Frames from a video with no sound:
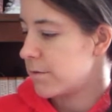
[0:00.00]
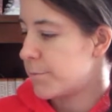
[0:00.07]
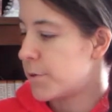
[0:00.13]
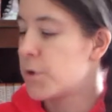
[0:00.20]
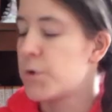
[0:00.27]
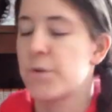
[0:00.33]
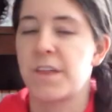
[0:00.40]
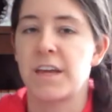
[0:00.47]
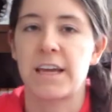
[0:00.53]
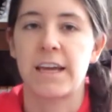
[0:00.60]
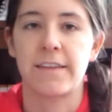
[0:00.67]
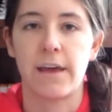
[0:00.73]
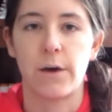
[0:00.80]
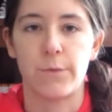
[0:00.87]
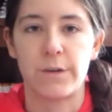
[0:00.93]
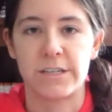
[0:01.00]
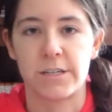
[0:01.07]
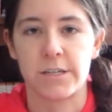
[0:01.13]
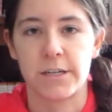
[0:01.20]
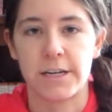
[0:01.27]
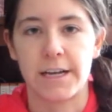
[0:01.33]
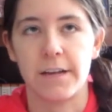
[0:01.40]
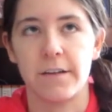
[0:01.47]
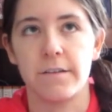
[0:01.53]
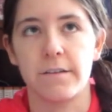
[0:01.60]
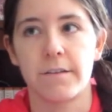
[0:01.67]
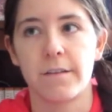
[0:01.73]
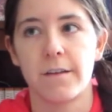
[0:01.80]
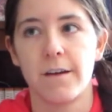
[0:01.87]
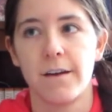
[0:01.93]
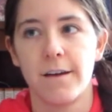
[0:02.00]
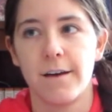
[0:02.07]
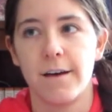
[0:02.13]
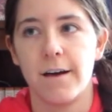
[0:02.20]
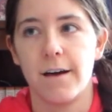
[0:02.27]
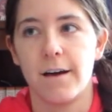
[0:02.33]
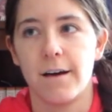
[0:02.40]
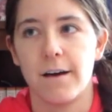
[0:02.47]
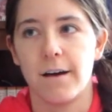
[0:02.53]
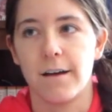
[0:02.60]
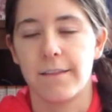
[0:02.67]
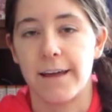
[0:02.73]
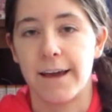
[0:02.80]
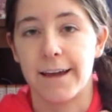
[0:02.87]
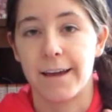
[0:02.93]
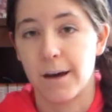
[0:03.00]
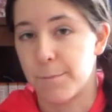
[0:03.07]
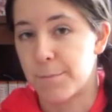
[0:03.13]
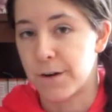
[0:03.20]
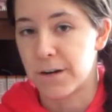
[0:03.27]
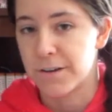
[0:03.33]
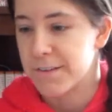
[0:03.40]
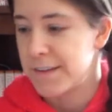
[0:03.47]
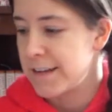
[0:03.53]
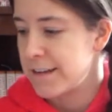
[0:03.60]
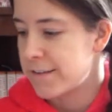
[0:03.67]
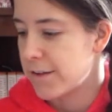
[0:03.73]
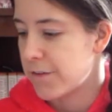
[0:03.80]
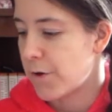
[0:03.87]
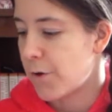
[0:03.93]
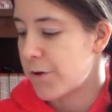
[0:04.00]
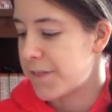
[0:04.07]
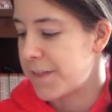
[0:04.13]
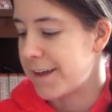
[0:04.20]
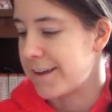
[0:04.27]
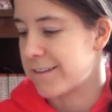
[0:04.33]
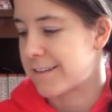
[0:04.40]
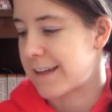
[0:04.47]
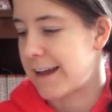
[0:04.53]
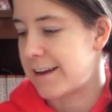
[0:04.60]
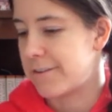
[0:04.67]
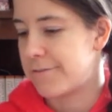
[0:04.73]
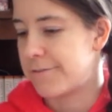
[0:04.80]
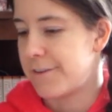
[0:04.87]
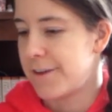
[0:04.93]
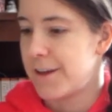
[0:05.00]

Pooh thinking that winter is like a person. So the whole thing is kind of